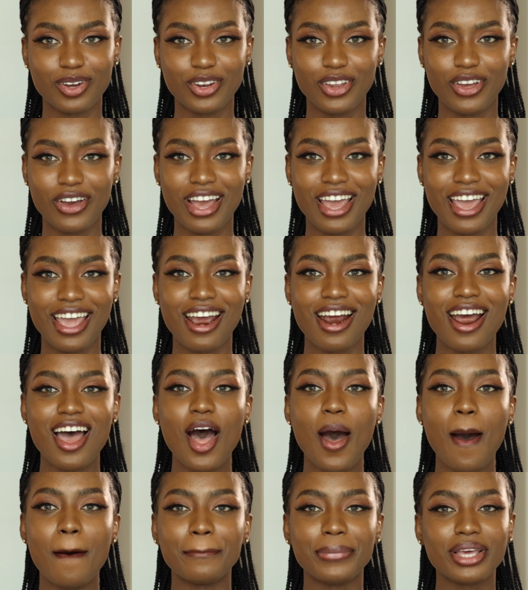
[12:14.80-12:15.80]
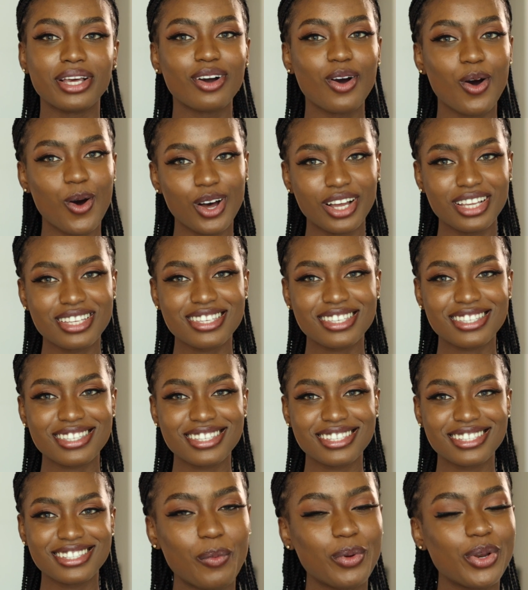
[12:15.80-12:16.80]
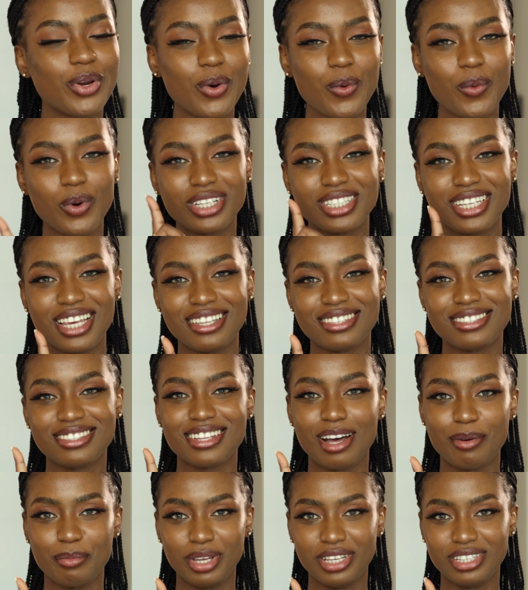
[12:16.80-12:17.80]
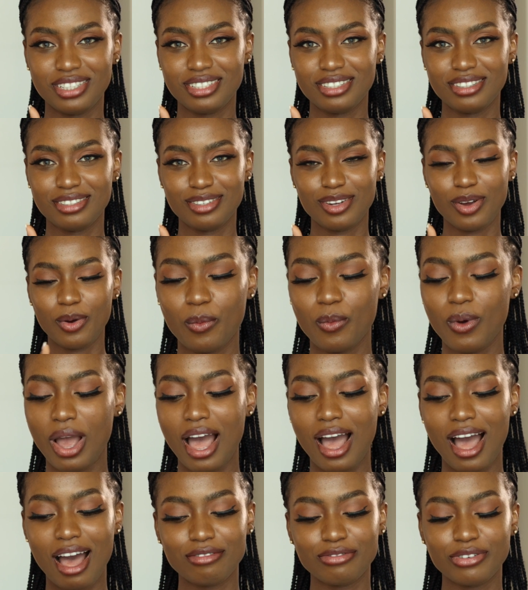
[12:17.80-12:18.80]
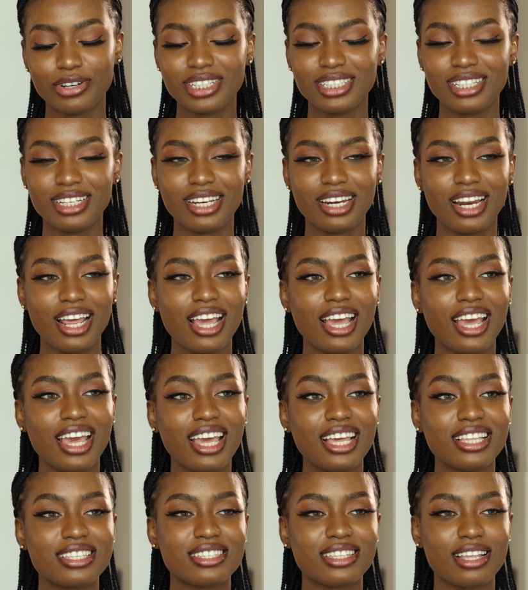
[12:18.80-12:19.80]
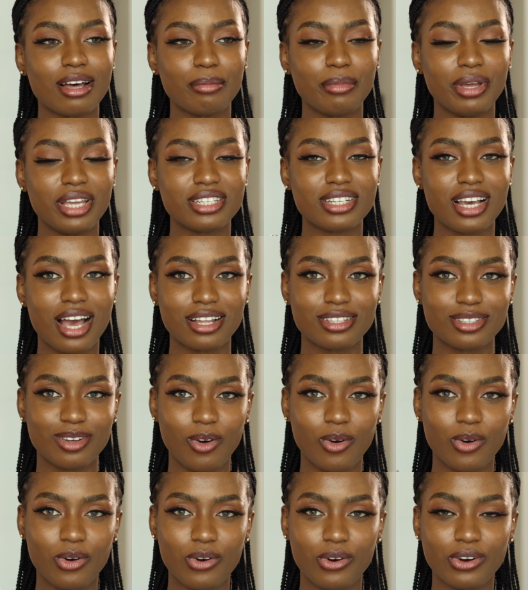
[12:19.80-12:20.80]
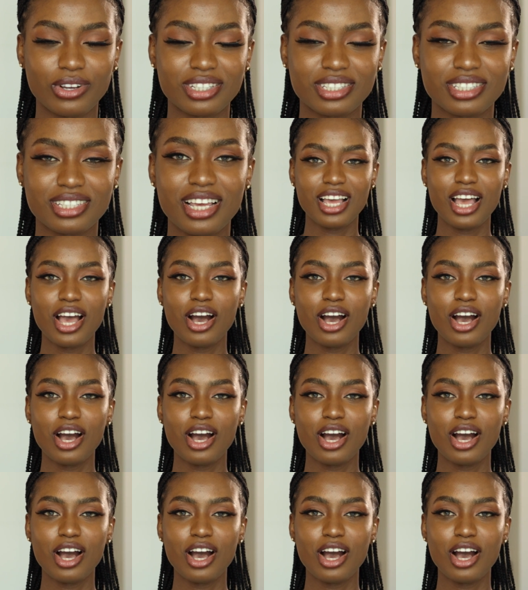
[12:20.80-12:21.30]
on your hair, because we don't want heat damage. We're avoiding heat damage at all costs.